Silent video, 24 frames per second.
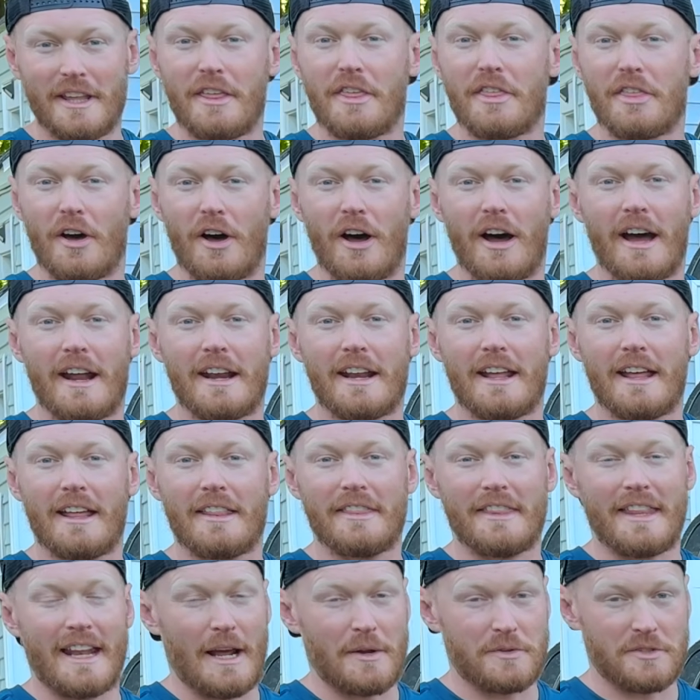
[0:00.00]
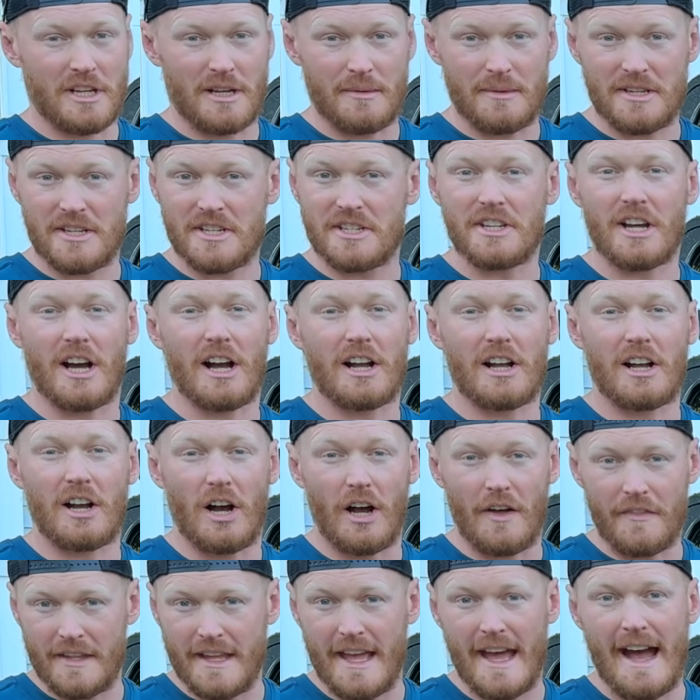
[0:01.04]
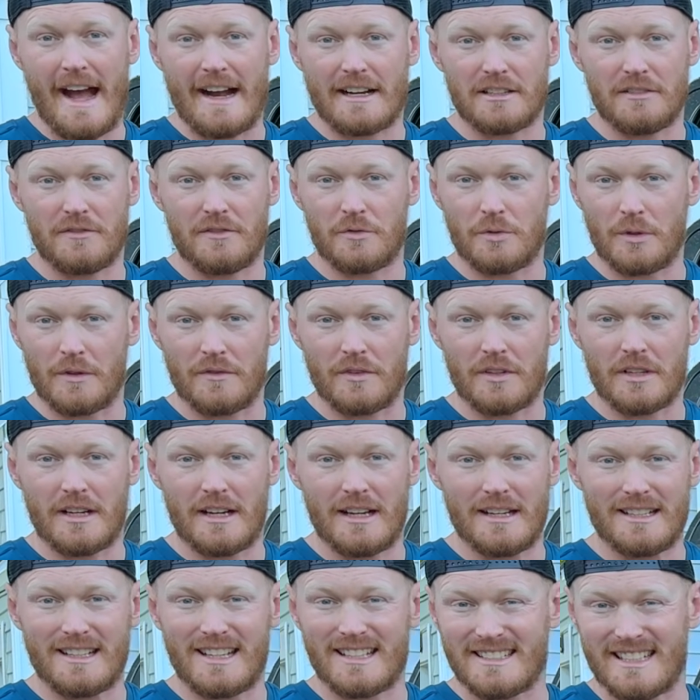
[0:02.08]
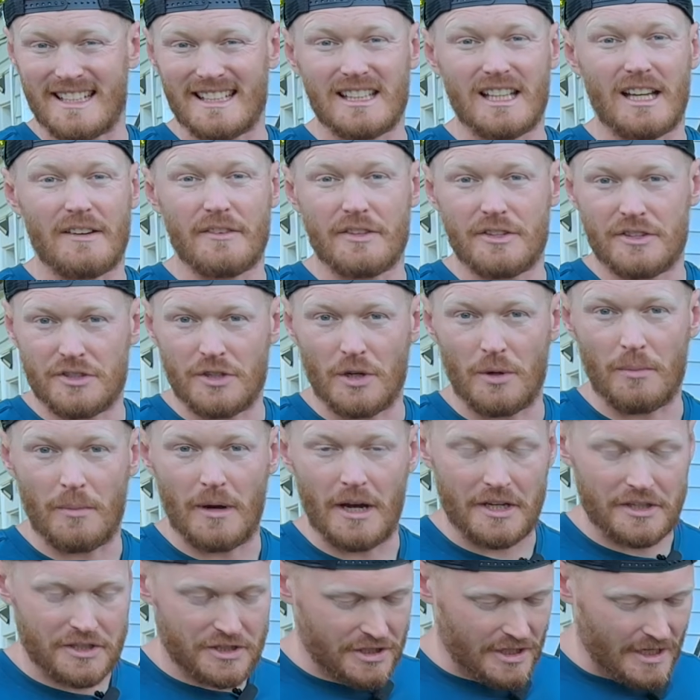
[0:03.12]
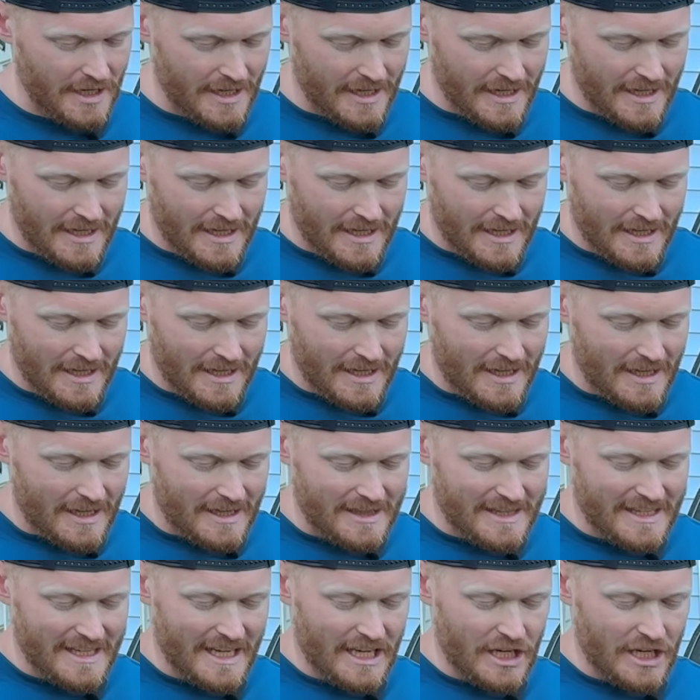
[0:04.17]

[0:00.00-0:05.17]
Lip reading: thought that I was going to be stuck on the active swivel gun because I love it so much. The